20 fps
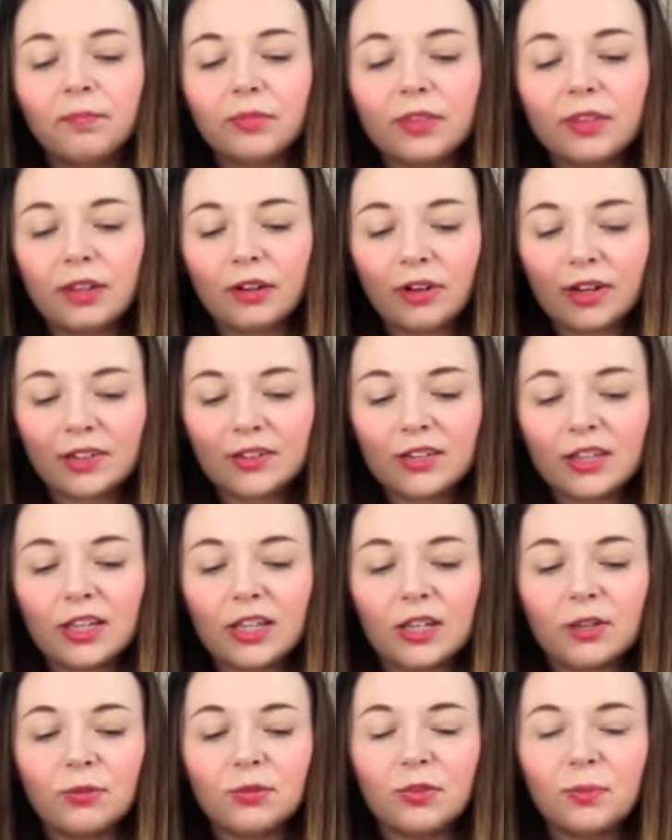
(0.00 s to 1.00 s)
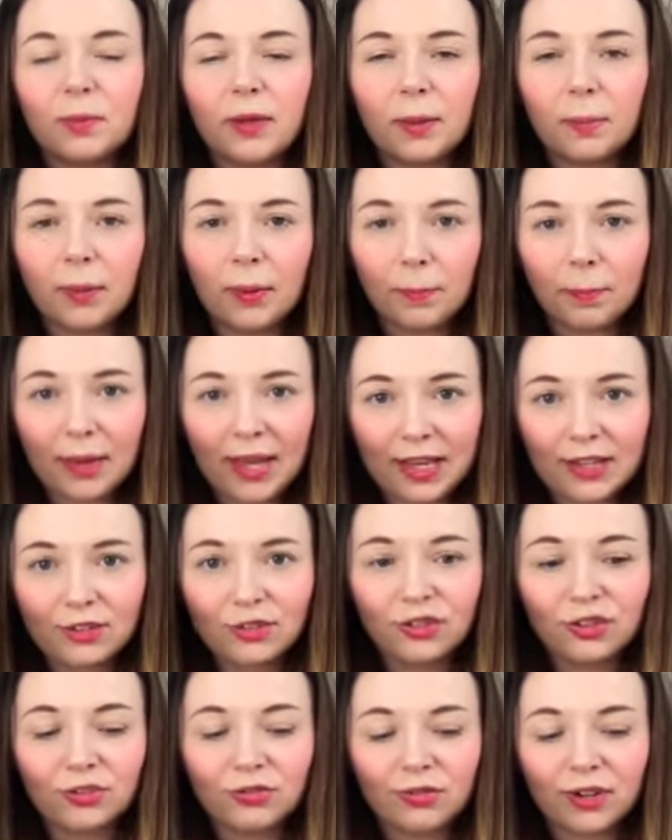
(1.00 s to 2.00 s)
they're asking you to be a bit
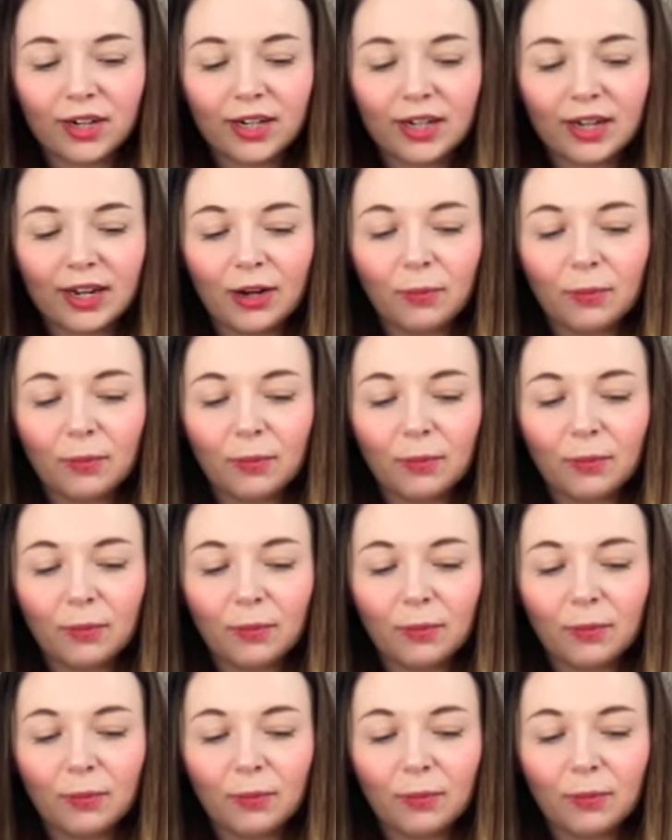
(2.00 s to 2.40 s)
patient right now.